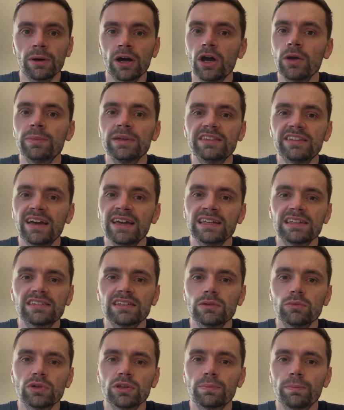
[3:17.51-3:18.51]
I hope he takes
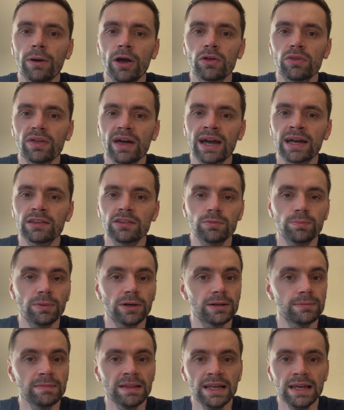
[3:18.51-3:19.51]
it with both hands.
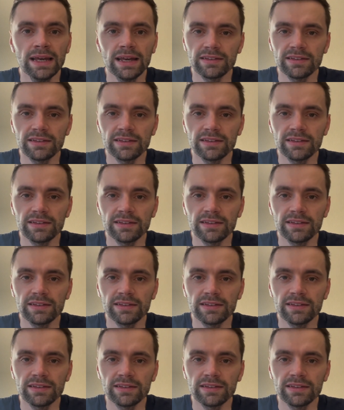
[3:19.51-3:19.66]
But